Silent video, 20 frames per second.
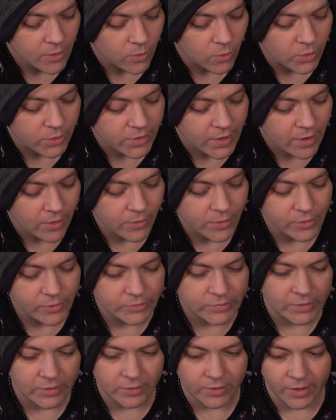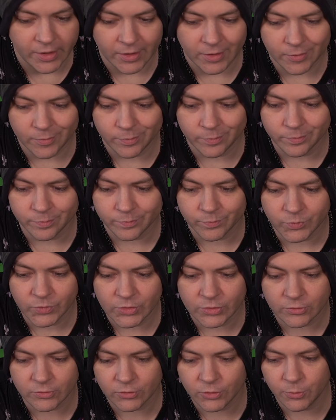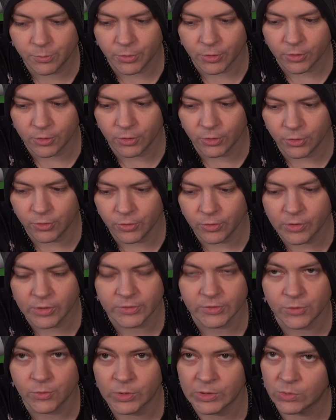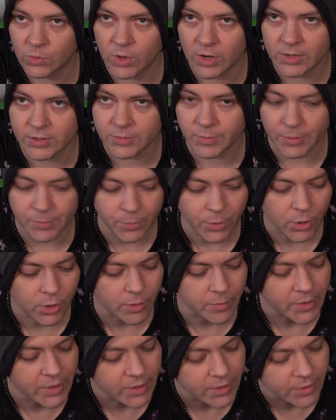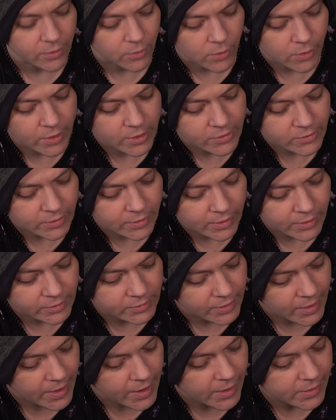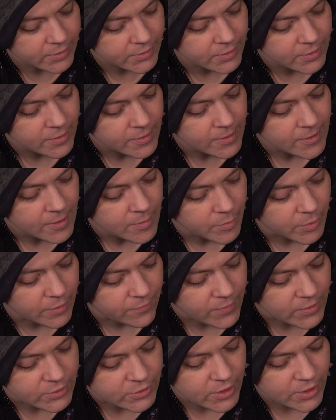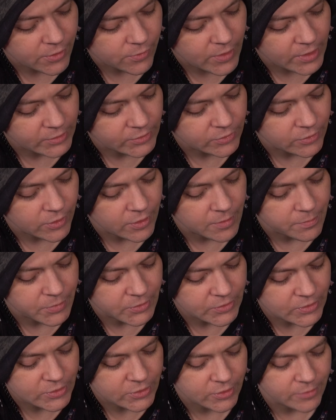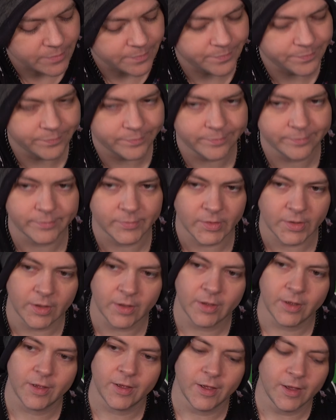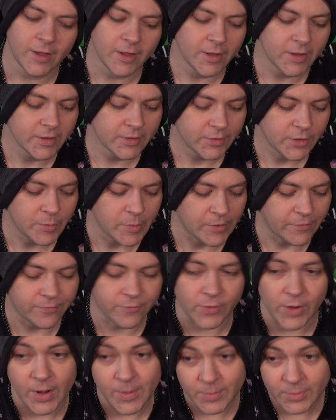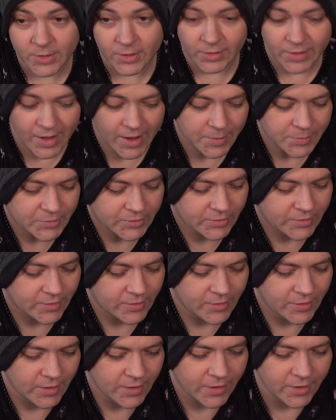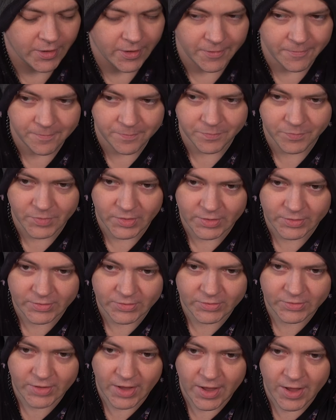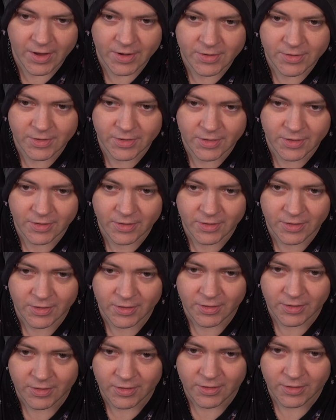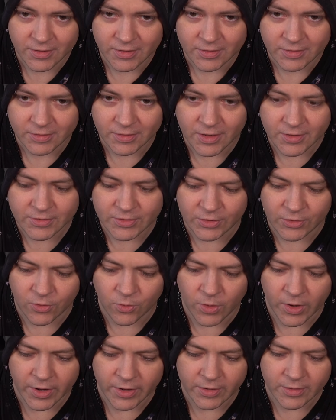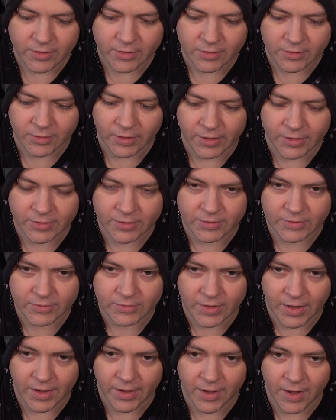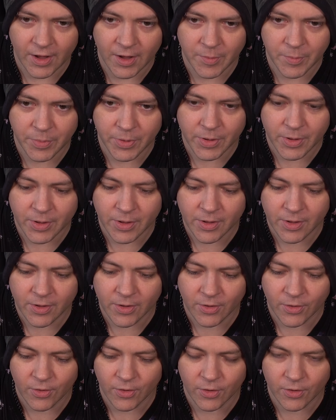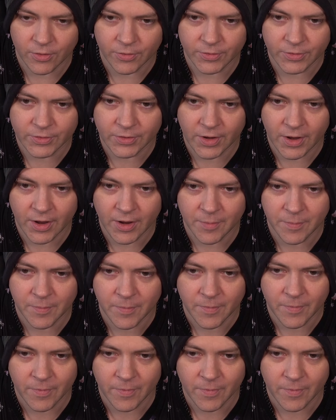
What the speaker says: without using like super glue, because you wouldn't want it to be permanent or anything like that. But if I try to rest her in position, there my frame collapsed. The stand doesn't quite like to stay up all the time,